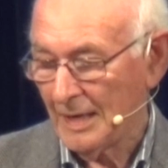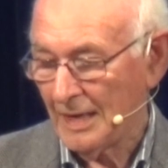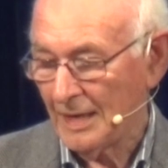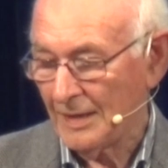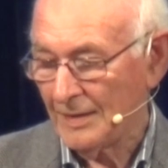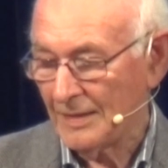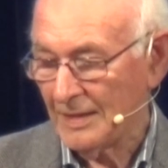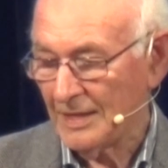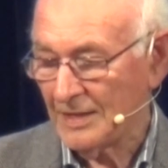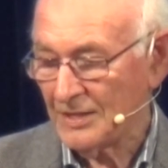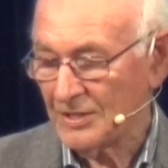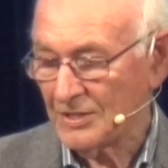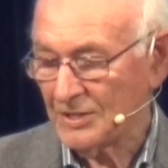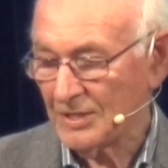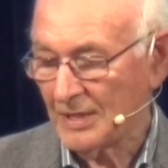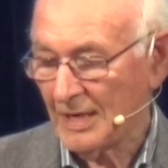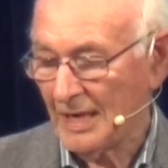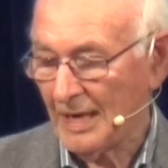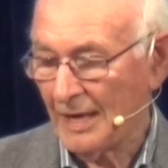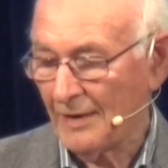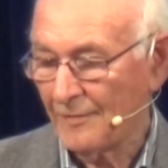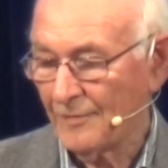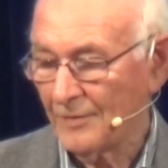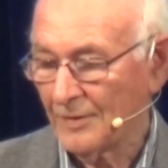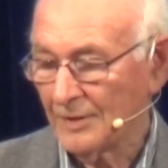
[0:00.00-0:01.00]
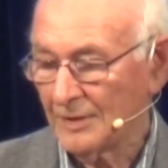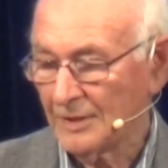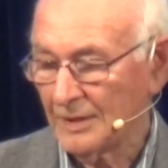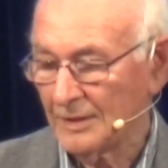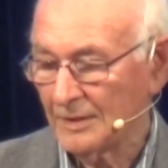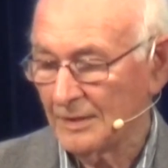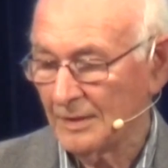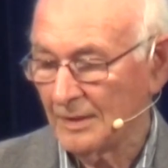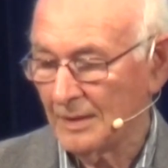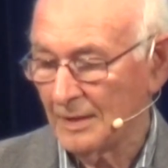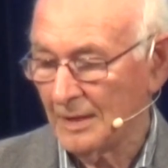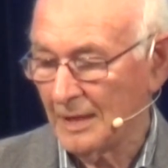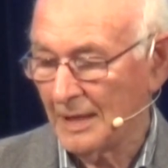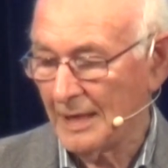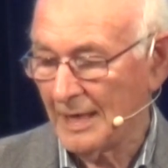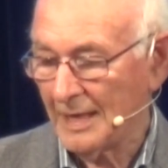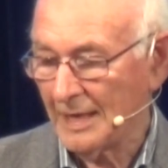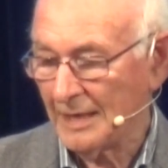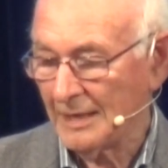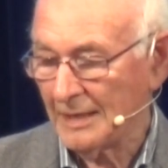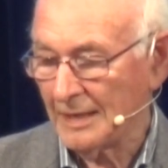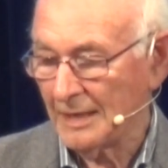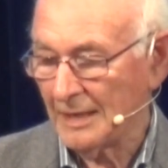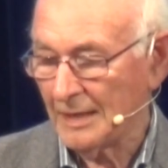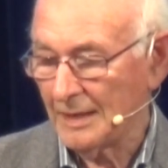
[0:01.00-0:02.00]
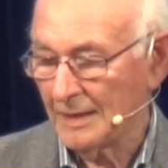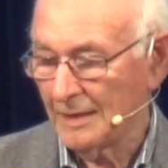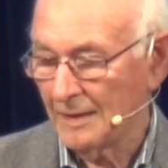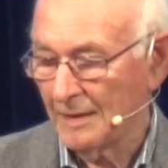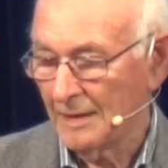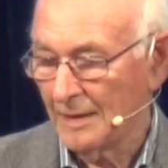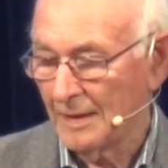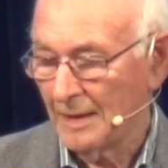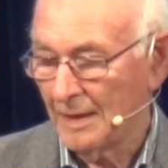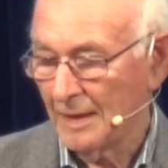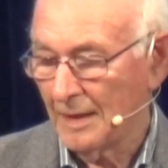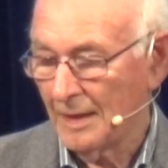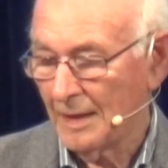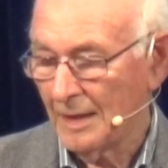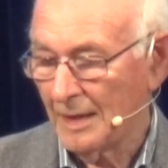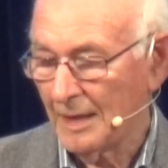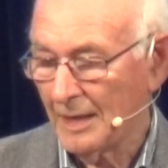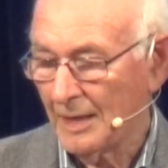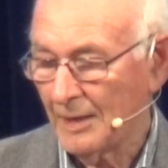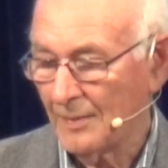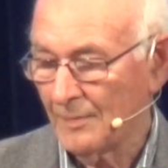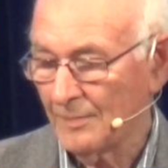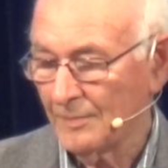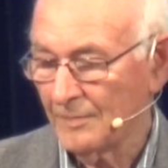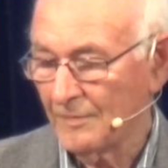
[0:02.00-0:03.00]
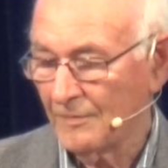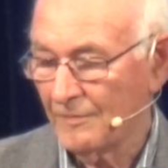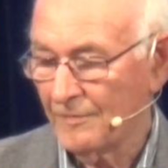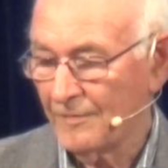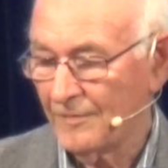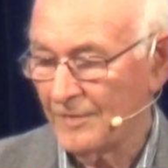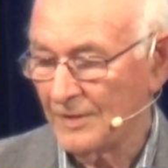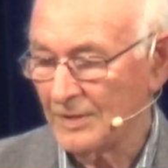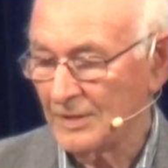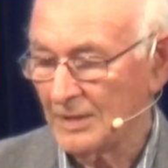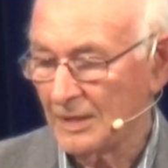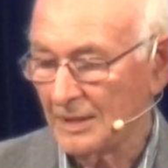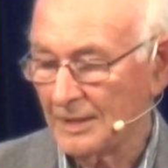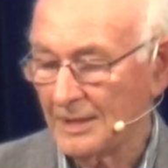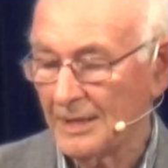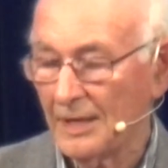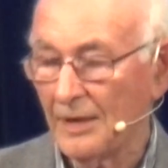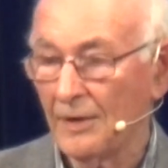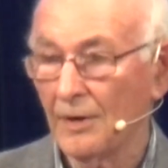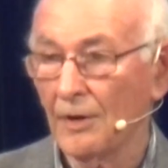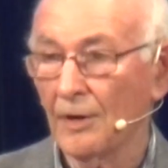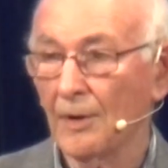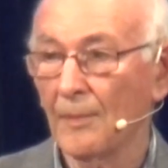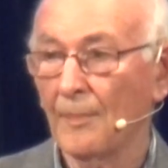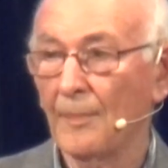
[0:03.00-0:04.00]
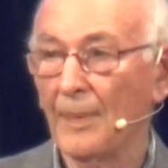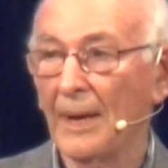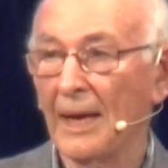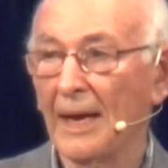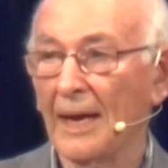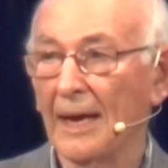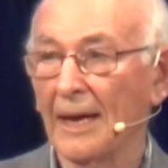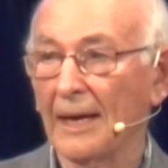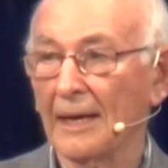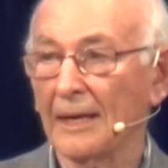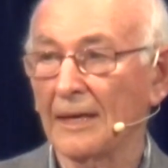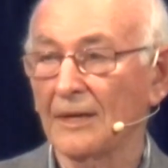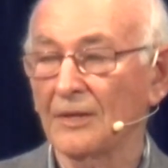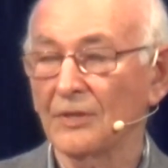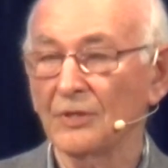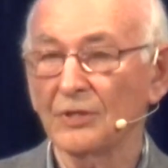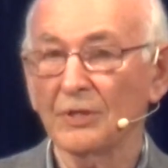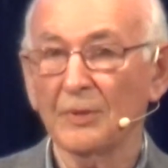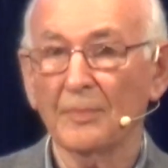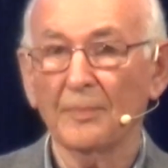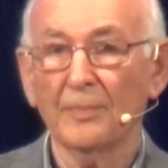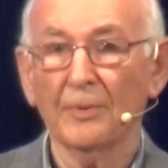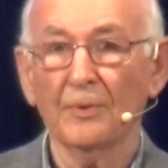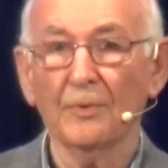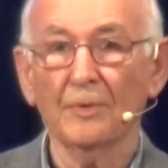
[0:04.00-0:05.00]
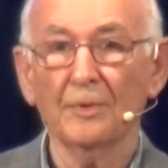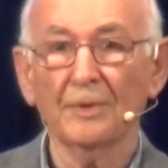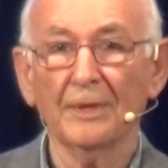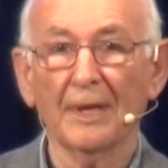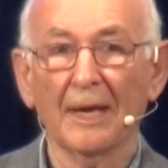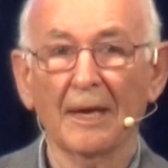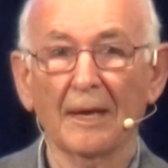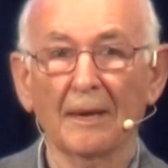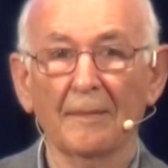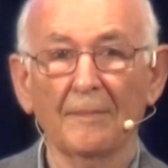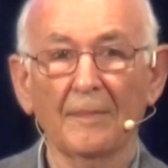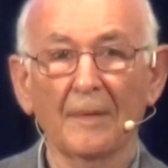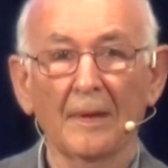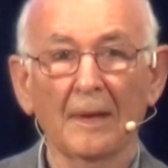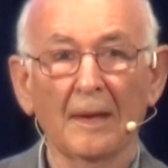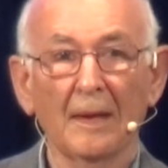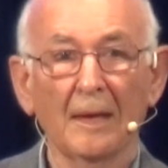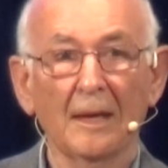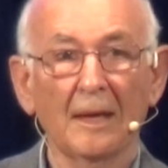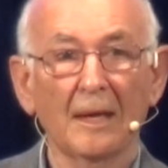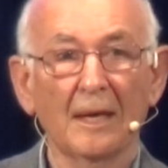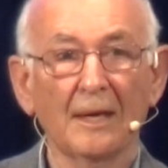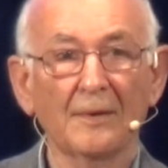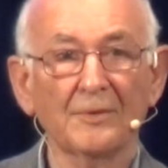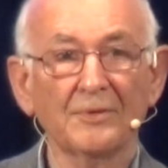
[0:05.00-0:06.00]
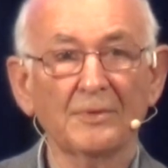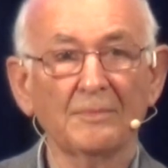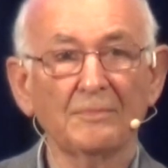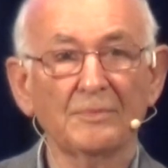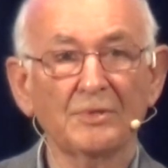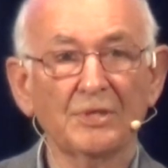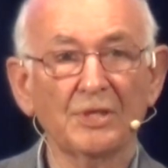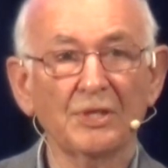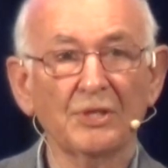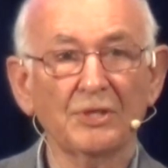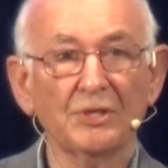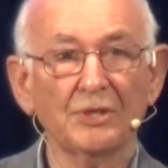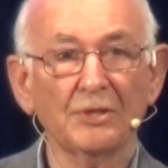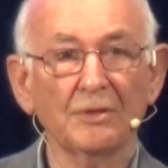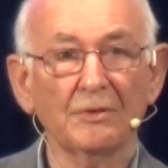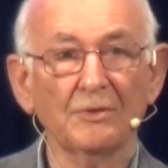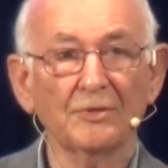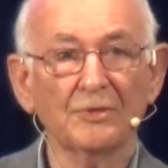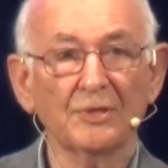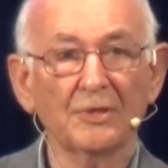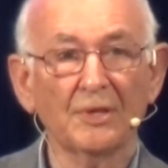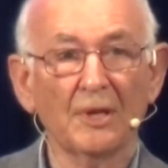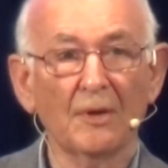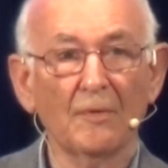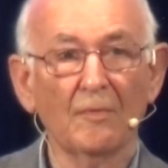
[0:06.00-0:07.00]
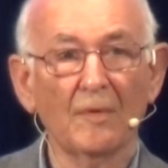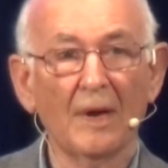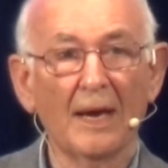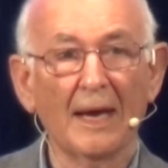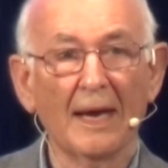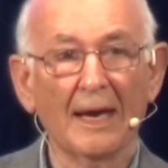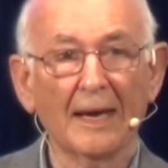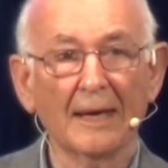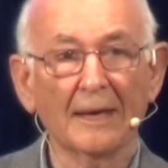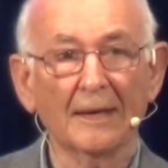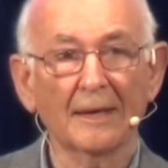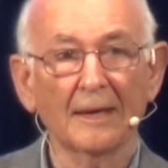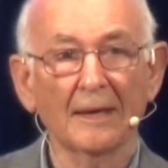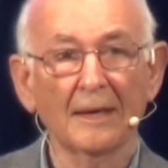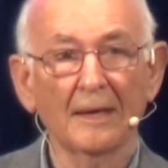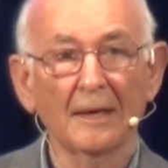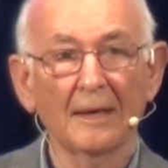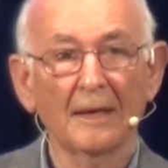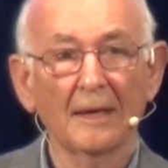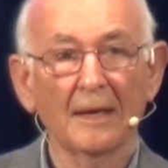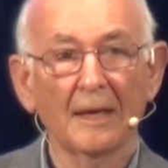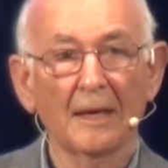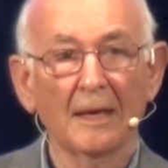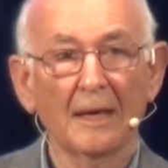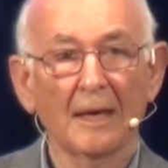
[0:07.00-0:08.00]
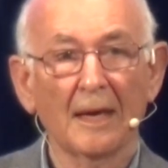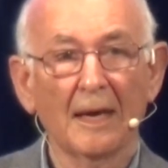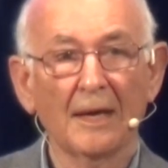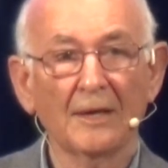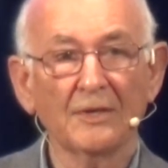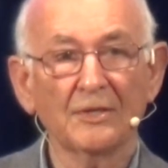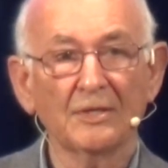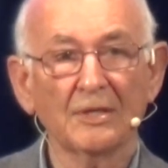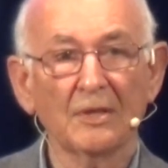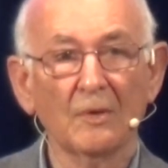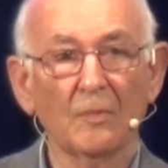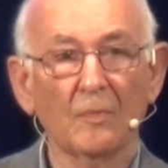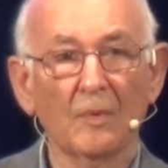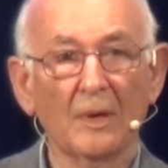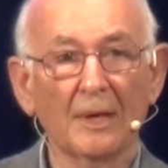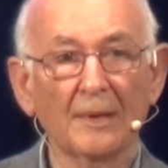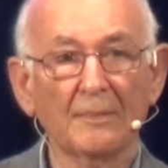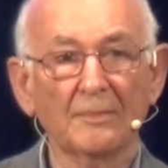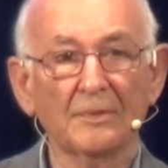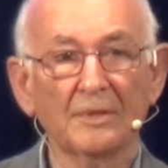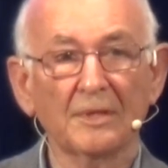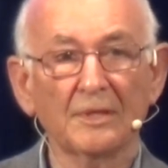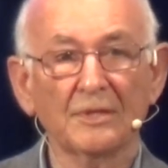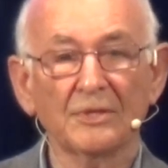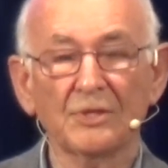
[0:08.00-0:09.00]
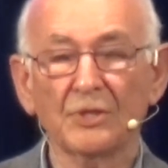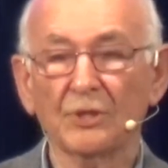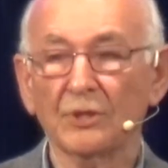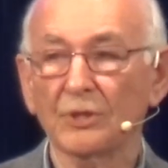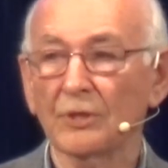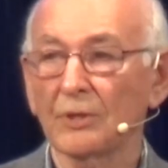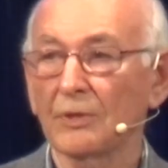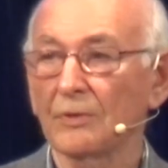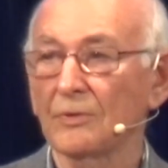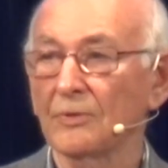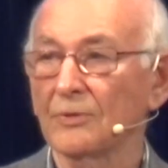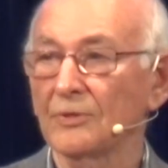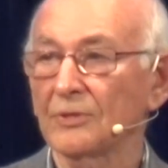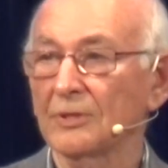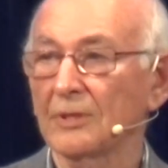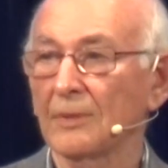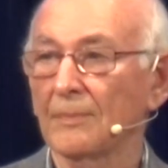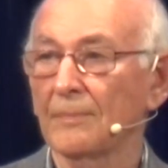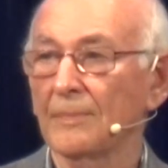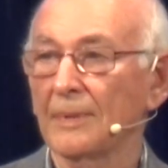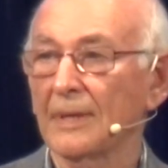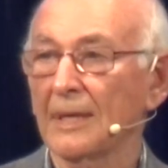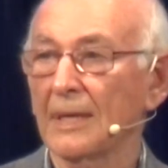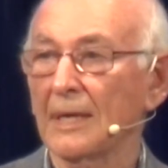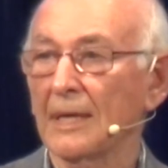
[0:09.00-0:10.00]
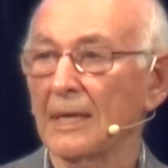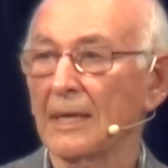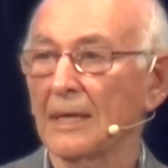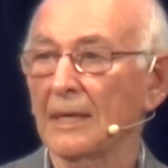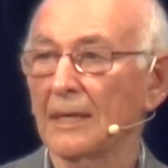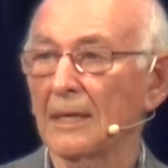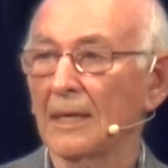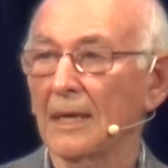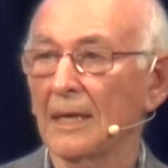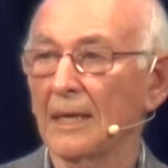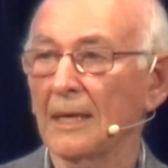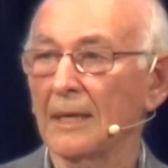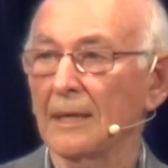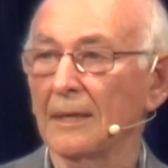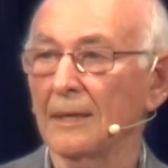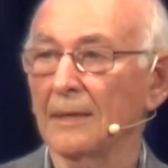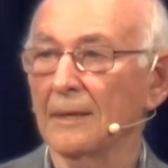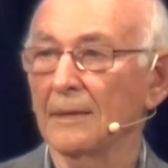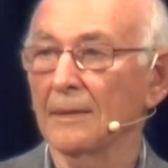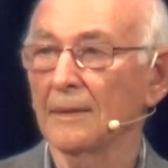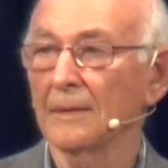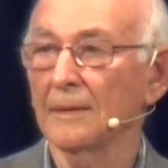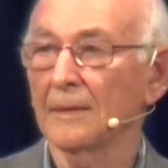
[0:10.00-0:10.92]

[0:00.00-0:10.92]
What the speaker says: and this African lady fiddled in her bag, and she pulled out some tissues and a rag, and she wiped his shoes completely clean.